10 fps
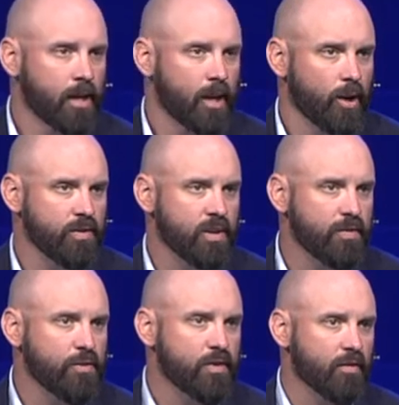Now, even
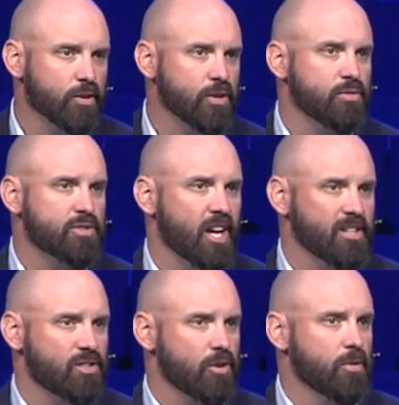if you've never used
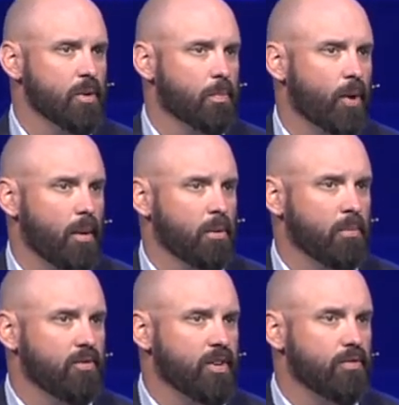that term, the
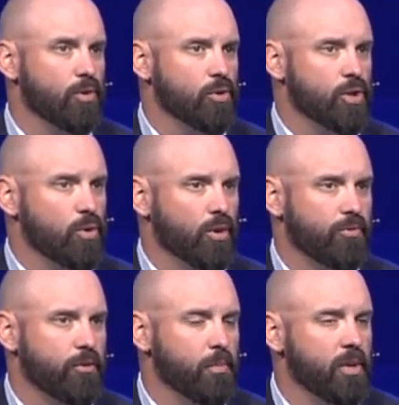problem of evil, you are
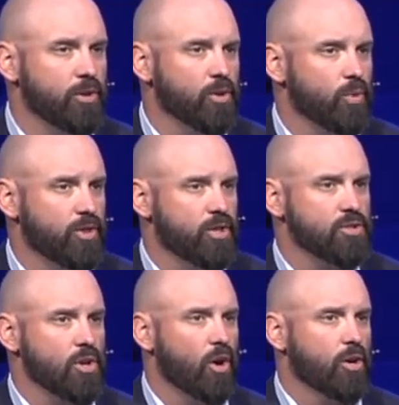familiar with
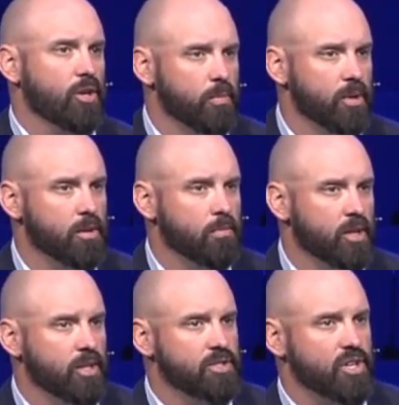this argument
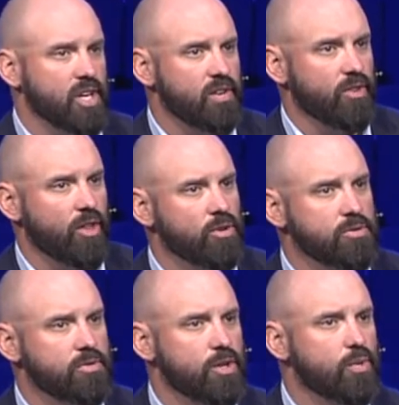because even
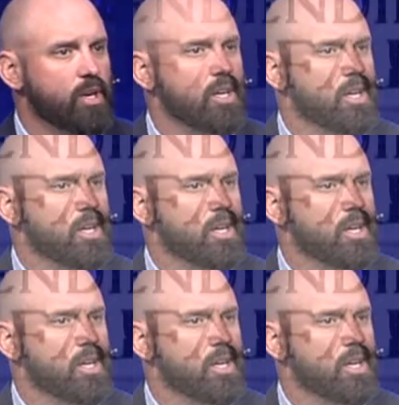those of you in